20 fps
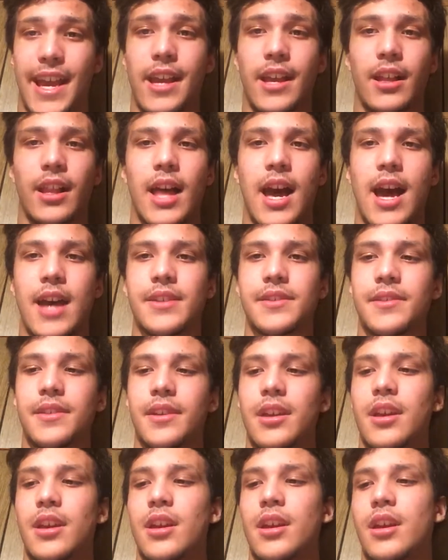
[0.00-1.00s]
a class.
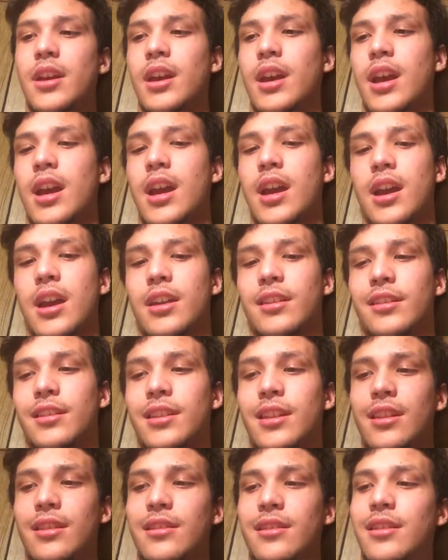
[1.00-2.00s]

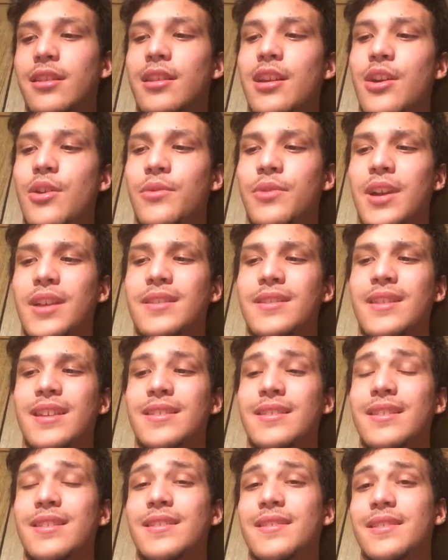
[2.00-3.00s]
And, you know, that
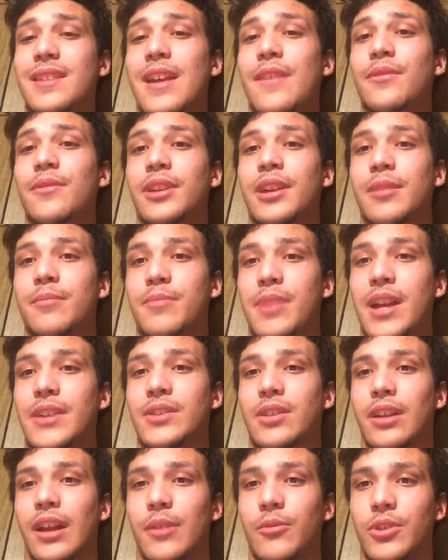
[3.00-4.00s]
this is heavily
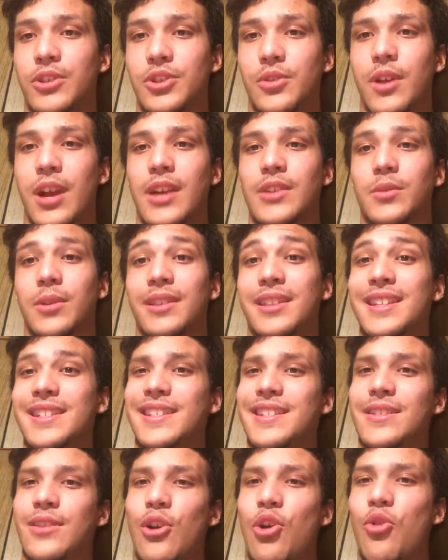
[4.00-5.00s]
based on what you guys want.
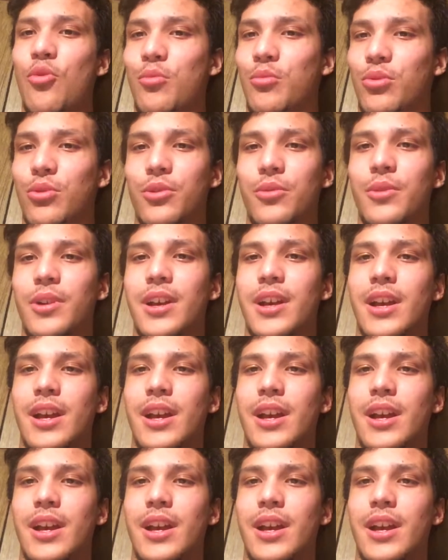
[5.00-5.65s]
This is homebrew.